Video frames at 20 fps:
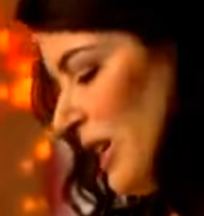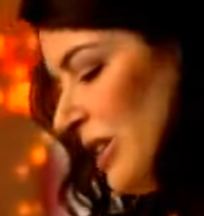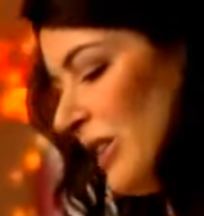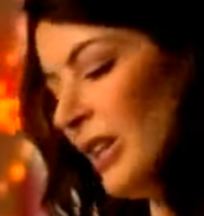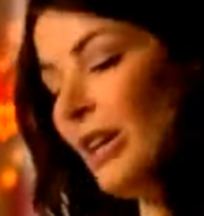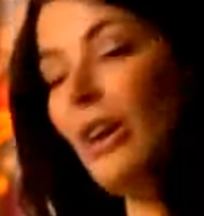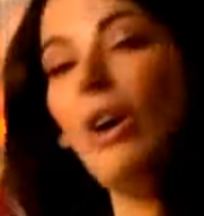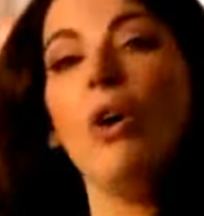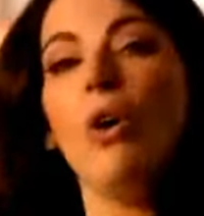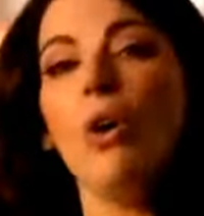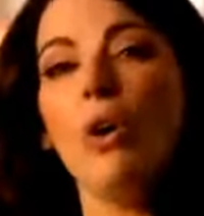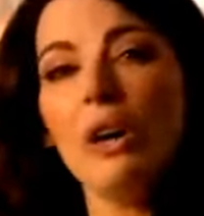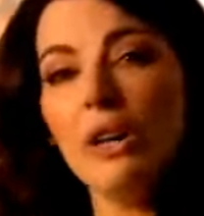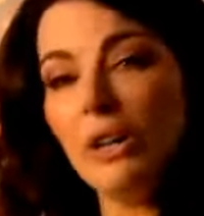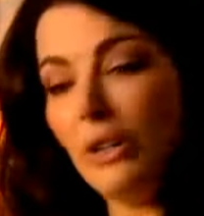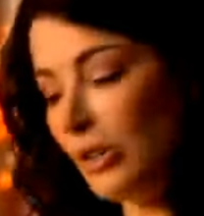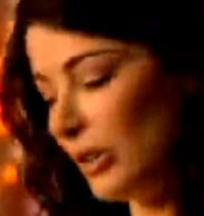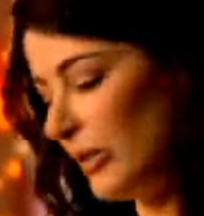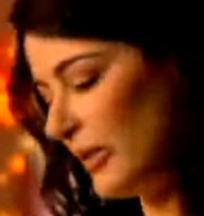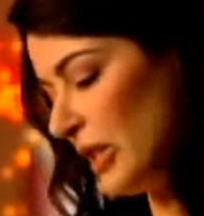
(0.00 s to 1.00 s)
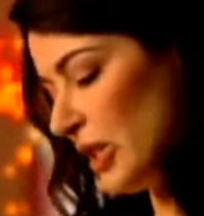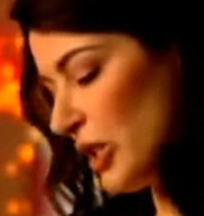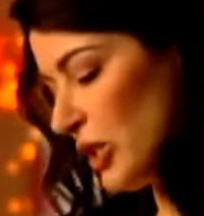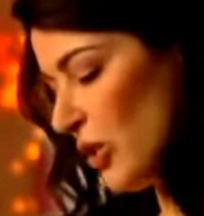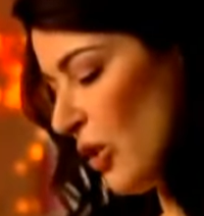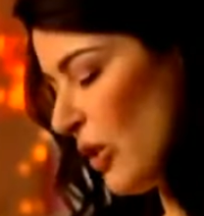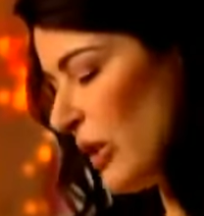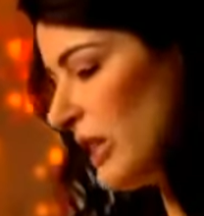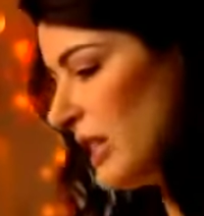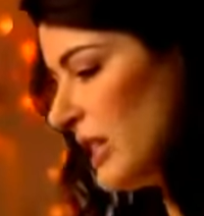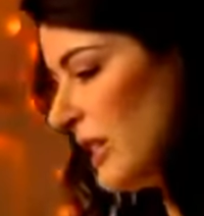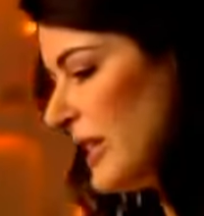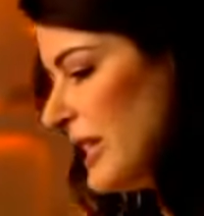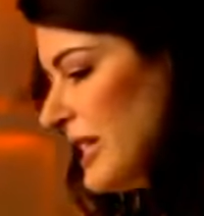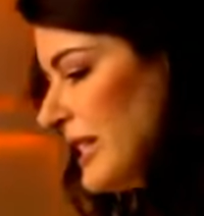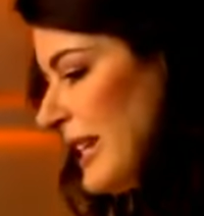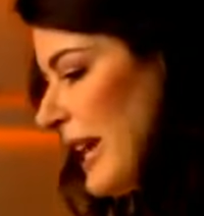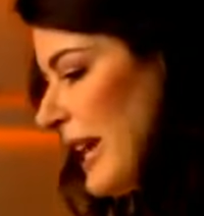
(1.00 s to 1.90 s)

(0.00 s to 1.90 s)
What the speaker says: The oil that's gone into this